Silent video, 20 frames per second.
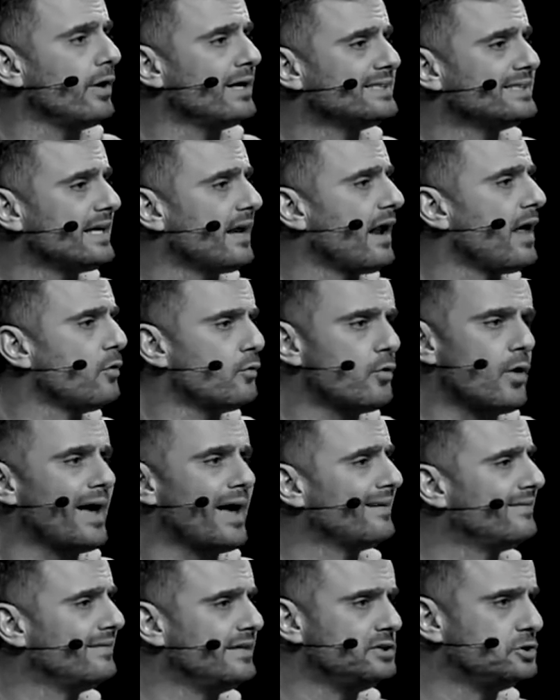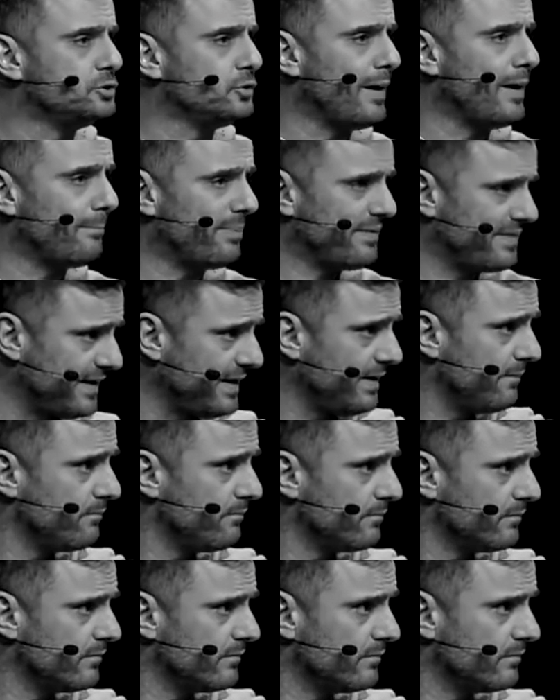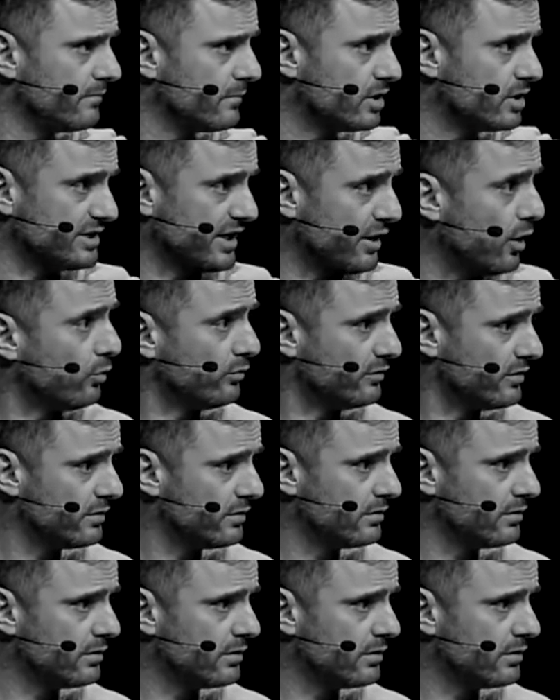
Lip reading: I said I don't know how to teach you empathy? Because I don't.